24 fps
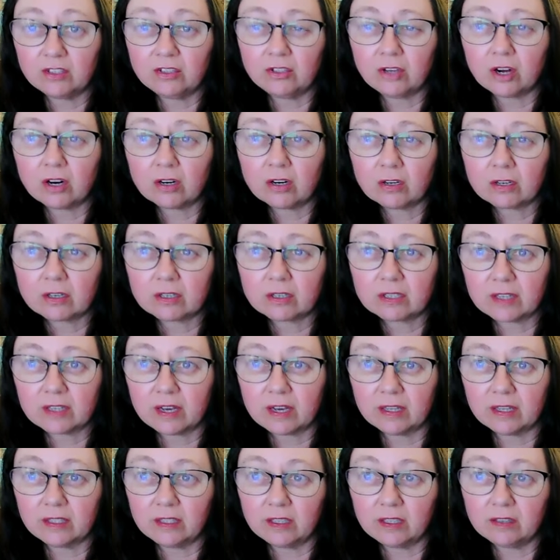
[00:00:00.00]
darker
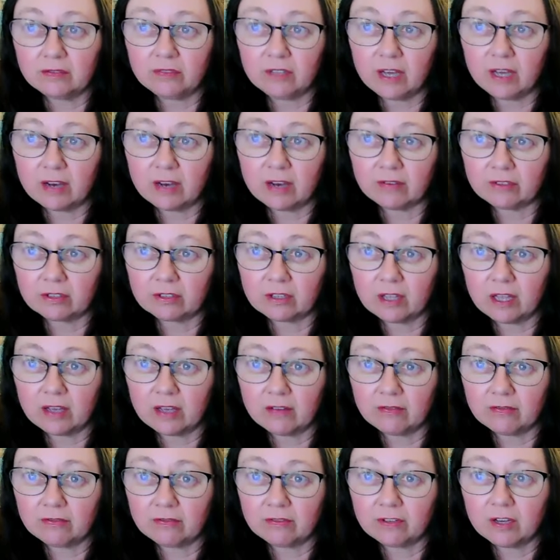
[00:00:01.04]
side of the
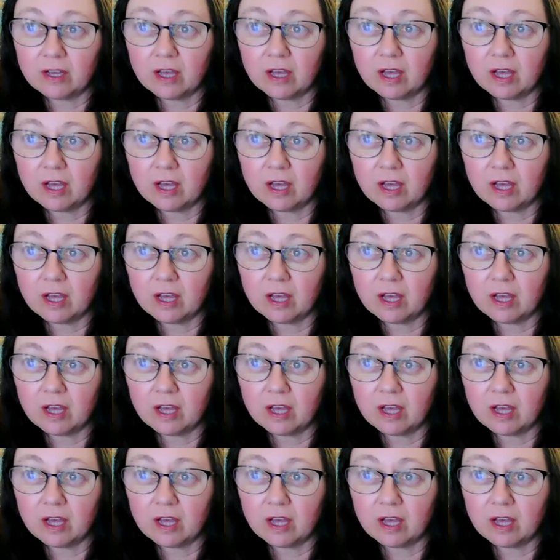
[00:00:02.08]
afterlife,